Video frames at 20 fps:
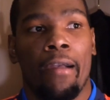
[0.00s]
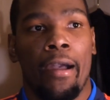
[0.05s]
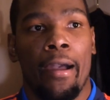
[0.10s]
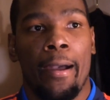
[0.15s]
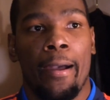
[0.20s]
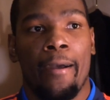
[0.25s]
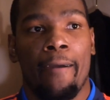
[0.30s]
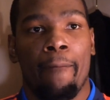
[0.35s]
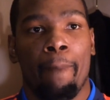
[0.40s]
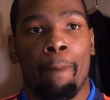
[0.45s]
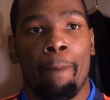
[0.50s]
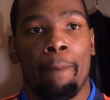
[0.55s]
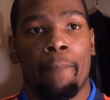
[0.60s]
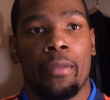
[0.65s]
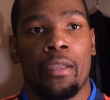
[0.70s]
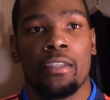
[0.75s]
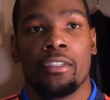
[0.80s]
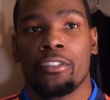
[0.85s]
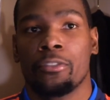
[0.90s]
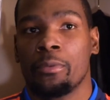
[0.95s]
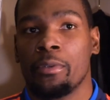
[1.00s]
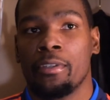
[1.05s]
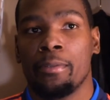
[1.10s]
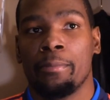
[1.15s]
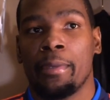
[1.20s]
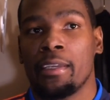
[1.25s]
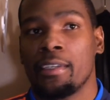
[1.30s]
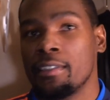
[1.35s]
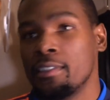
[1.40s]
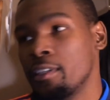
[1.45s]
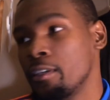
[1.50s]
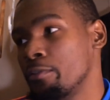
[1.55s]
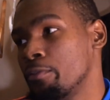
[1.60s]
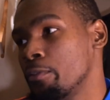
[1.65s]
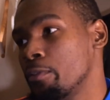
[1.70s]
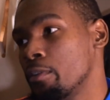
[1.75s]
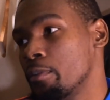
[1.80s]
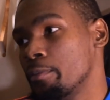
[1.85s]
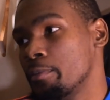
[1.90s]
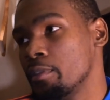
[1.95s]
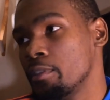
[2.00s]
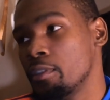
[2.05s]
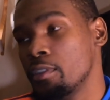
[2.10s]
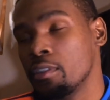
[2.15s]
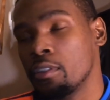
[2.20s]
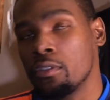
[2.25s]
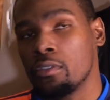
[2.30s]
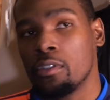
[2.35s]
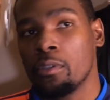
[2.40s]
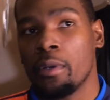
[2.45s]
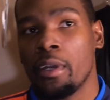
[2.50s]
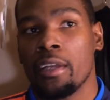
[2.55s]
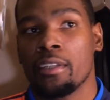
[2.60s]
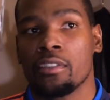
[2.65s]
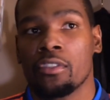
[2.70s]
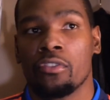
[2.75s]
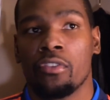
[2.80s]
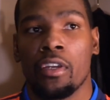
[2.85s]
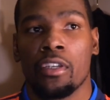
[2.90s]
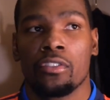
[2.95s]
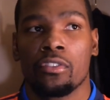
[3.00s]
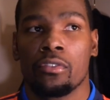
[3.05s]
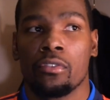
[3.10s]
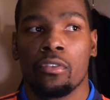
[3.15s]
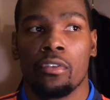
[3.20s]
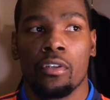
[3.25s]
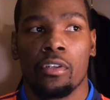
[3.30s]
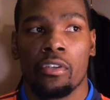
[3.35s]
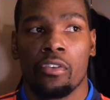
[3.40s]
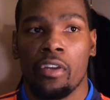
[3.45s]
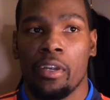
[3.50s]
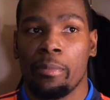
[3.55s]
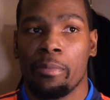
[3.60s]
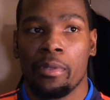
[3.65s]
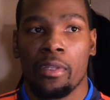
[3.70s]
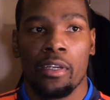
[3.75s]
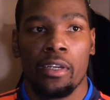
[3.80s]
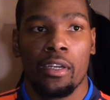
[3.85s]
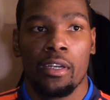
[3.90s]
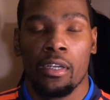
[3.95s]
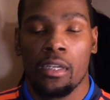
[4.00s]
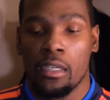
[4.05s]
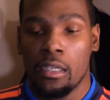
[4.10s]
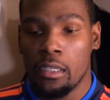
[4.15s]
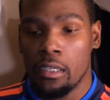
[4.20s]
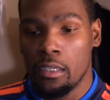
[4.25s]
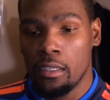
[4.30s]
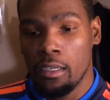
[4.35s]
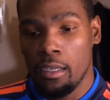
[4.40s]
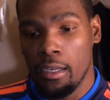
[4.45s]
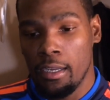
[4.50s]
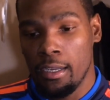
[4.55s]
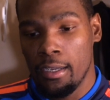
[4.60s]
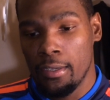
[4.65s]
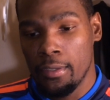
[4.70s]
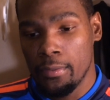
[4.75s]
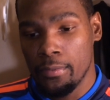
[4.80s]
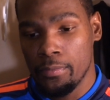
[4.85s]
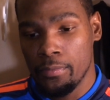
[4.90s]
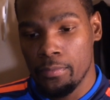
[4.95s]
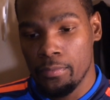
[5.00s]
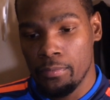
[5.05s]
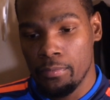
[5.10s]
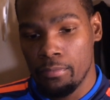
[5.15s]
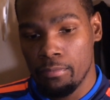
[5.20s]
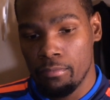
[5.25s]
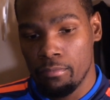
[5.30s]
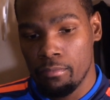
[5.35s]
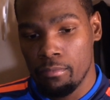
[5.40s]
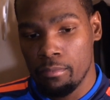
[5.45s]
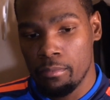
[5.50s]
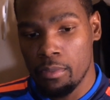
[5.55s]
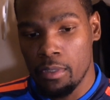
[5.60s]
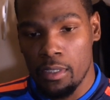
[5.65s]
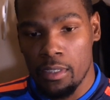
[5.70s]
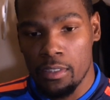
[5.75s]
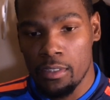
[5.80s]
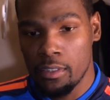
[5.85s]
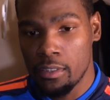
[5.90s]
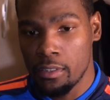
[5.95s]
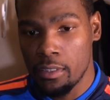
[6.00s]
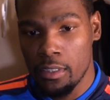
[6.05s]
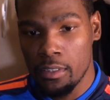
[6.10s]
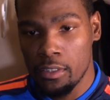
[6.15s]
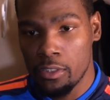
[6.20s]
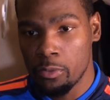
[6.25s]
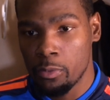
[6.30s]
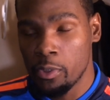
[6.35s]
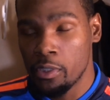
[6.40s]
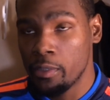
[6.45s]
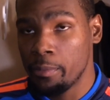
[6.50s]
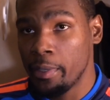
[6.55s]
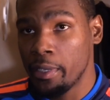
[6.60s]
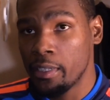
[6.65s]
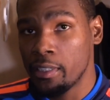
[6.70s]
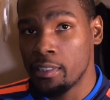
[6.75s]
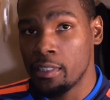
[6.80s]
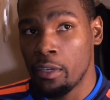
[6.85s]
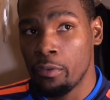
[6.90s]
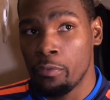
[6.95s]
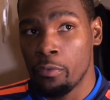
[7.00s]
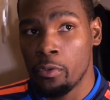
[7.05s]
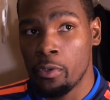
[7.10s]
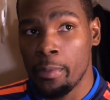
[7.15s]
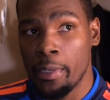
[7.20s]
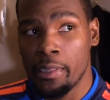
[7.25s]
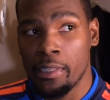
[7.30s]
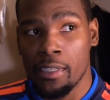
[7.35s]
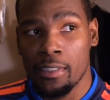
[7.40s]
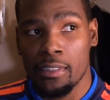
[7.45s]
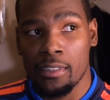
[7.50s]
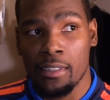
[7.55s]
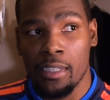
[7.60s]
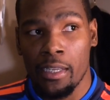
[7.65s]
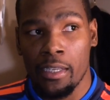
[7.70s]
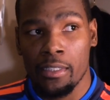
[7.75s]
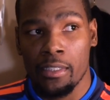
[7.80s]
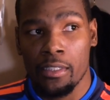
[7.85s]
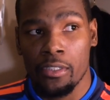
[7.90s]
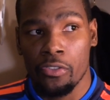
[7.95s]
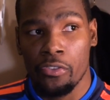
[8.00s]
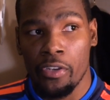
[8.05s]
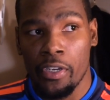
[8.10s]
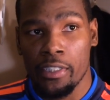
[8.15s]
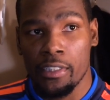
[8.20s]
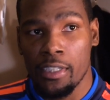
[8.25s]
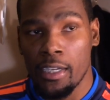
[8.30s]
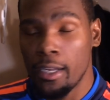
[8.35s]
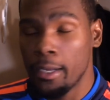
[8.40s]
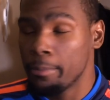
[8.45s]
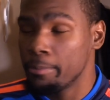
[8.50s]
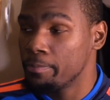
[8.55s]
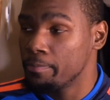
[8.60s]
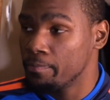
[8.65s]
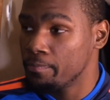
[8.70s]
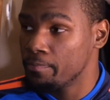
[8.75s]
And he just wanted to make it tough on him. You know, Dwight's a great scorer, a great player. But he just wanted to make it tough on him. I think tonight he did a great job.